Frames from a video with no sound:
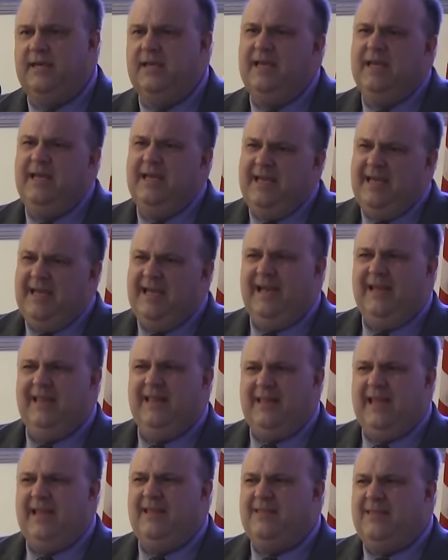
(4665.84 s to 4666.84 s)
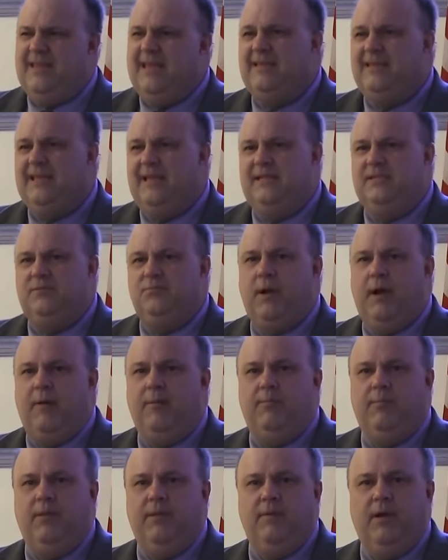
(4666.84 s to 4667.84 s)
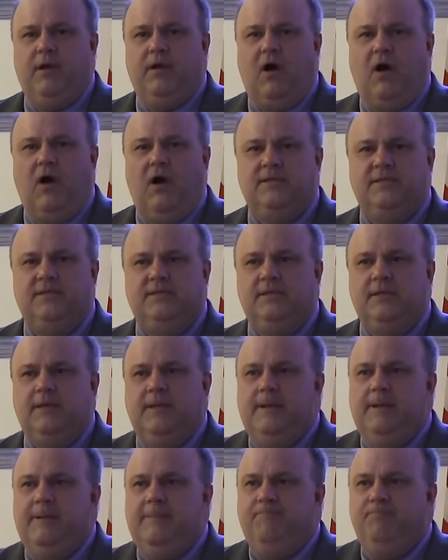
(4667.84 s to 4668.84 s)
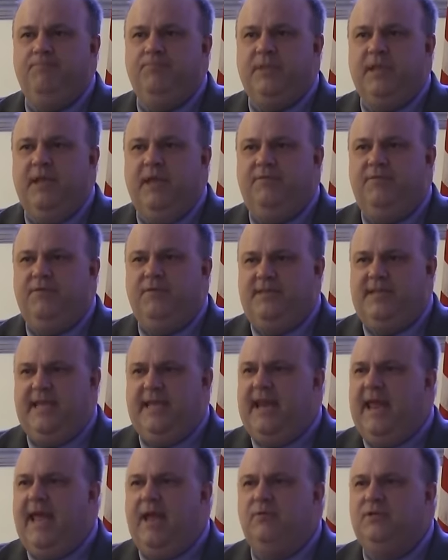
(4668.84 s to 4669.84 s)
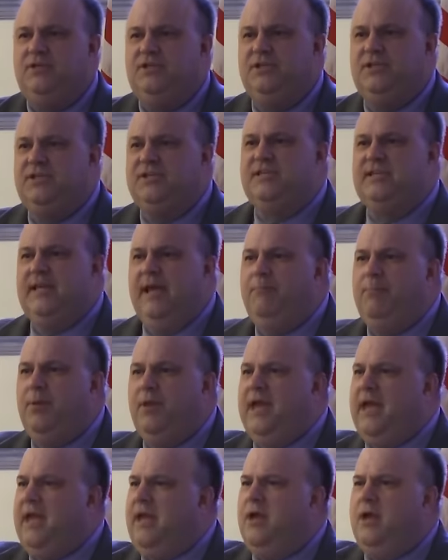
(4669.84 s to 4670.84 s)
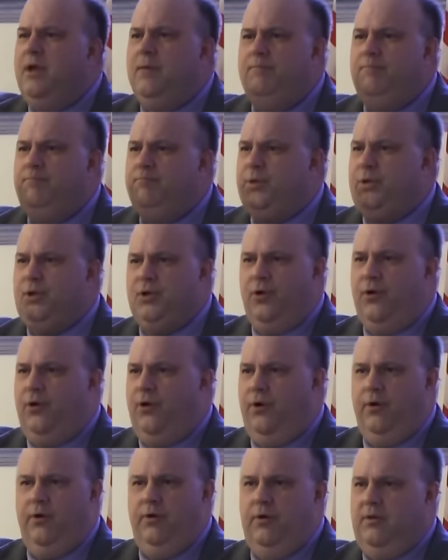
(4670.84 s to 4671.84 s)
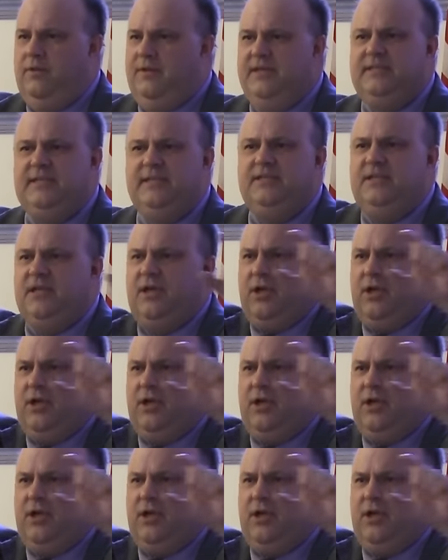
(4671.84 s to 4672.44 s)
and they think that it's probably because if the DNA was just simply pure, this is